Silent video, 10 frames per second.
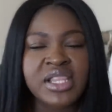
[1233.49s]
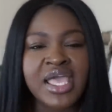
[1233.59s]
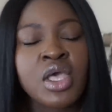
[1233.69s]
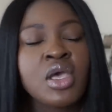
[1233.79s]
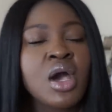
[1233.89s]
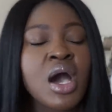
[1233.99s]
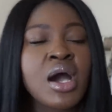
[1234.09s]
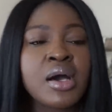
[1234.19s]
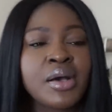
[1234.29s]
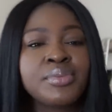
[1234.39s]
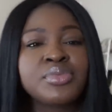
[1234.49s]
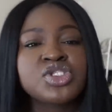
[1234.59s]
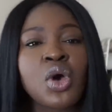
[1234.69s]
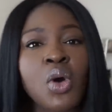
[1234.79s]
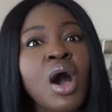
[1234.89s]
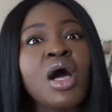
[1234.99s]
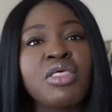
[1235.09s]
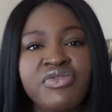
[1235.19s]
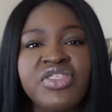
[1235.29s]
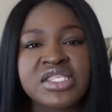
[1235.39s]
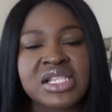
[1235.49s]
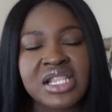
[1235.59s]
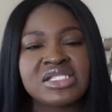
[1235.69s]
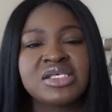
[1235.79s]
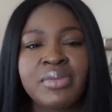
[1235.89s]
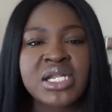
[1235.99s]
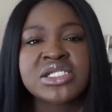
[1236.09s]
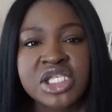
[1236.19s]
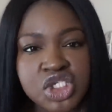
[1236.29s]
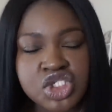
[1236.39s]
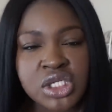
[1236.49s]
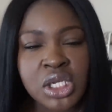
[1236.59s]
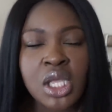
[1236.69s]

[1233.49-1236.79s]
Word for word: Like, so all of this led to my decision.